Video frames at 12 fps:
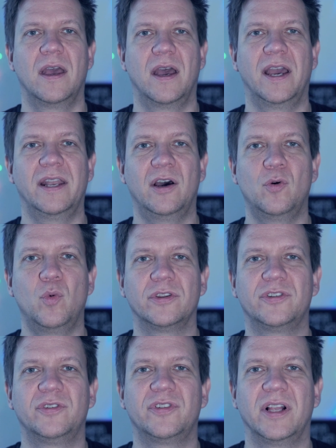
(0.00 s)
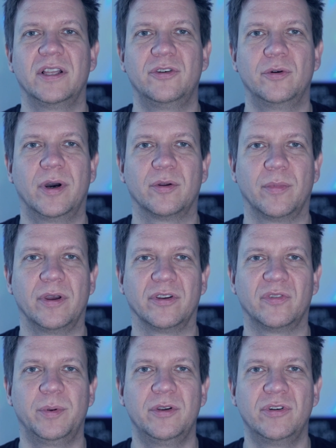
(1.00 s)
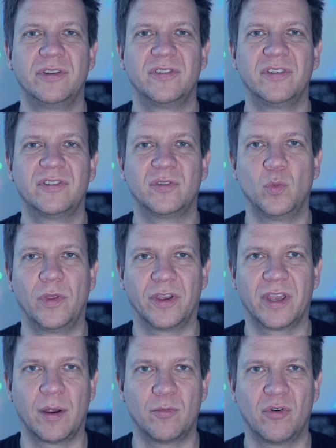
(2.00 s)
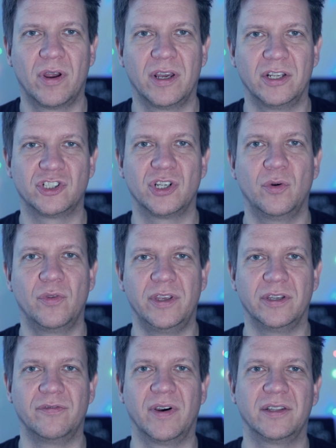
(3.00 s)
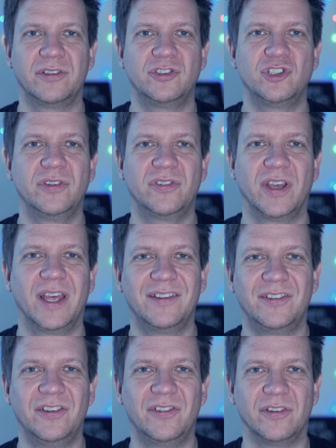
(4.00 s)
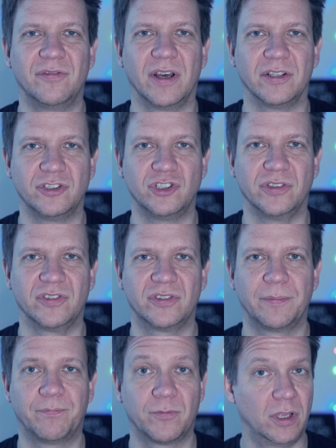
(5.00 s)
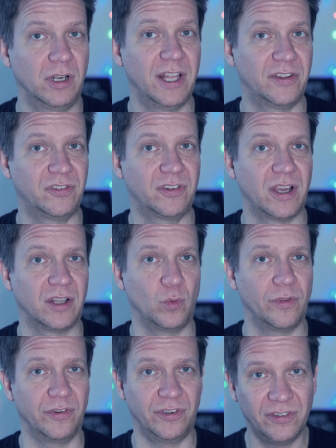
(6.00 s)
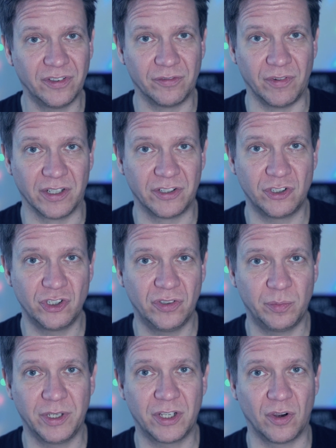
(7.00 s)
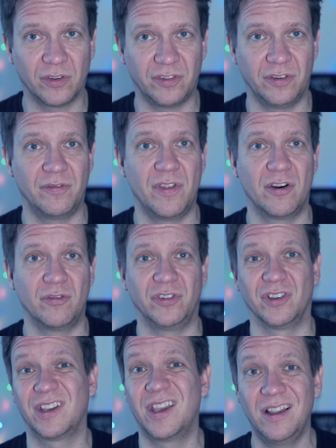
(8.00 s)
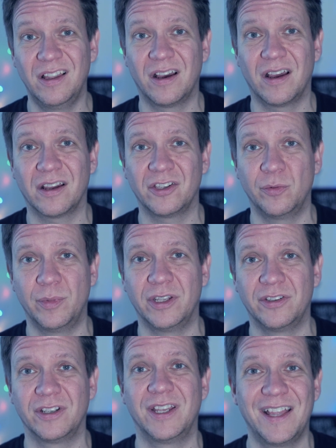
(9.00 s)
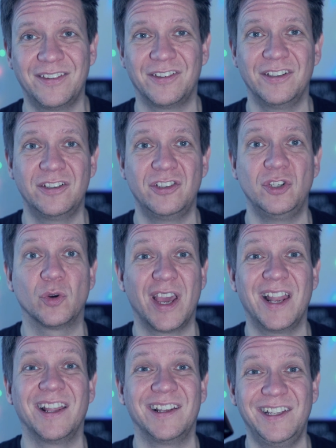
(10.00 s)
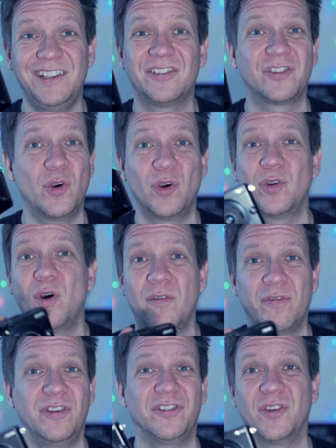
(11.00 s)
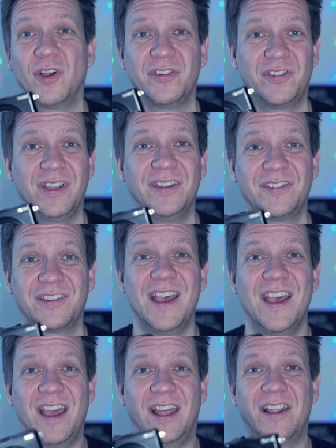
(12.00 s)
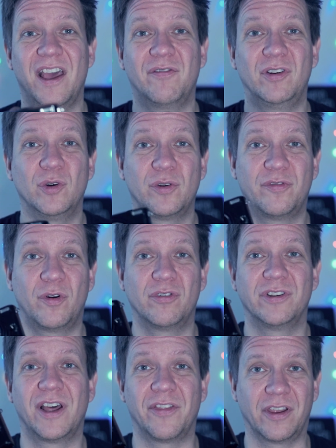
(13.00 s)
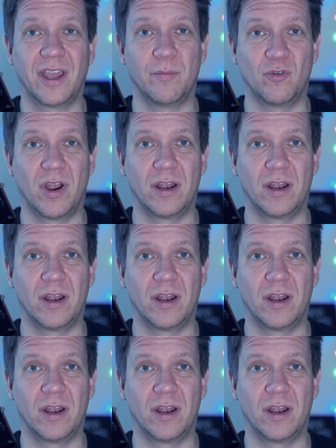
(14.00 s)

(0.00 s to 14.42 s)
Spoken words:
I now want to tell you about my experiences with the camera and show the advantages and disadvantages. Let's start with the disadvantages, because if there is a killer argument against it, you can at least turn off this nonsense and have a look for another camera.